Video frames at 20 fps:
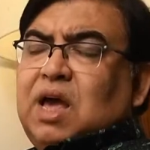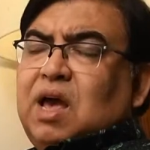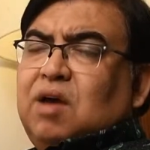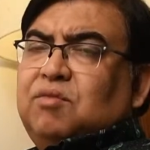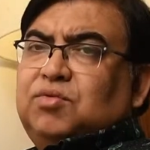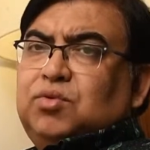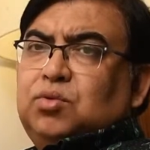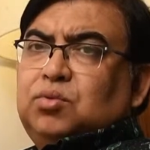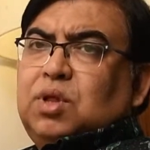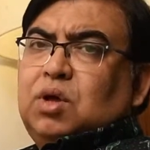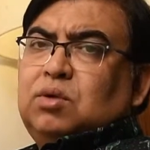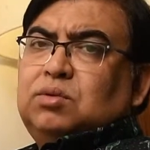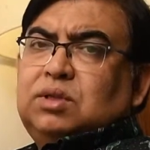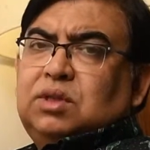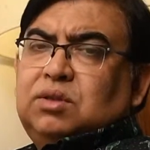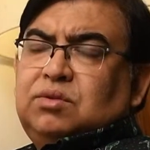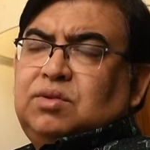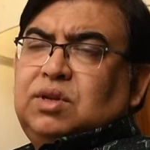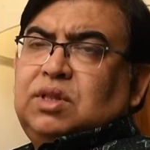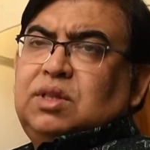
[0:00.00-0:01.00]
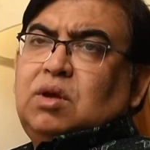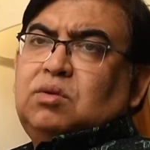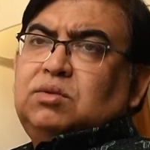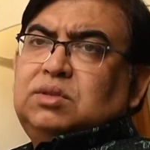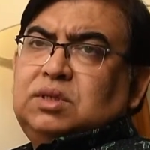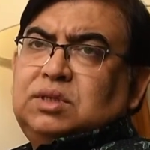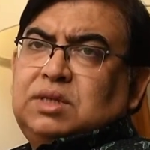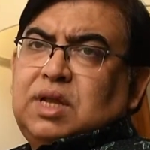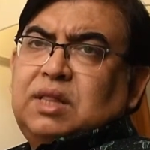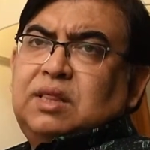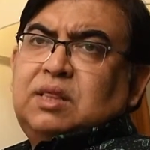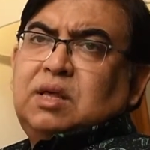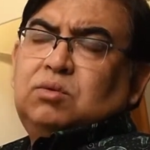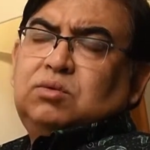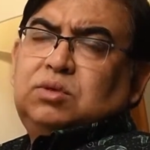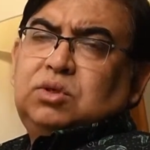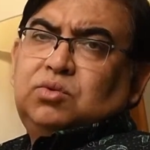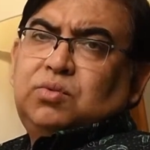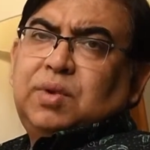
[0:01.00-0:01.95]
have 2,000, 3,000, 10,000,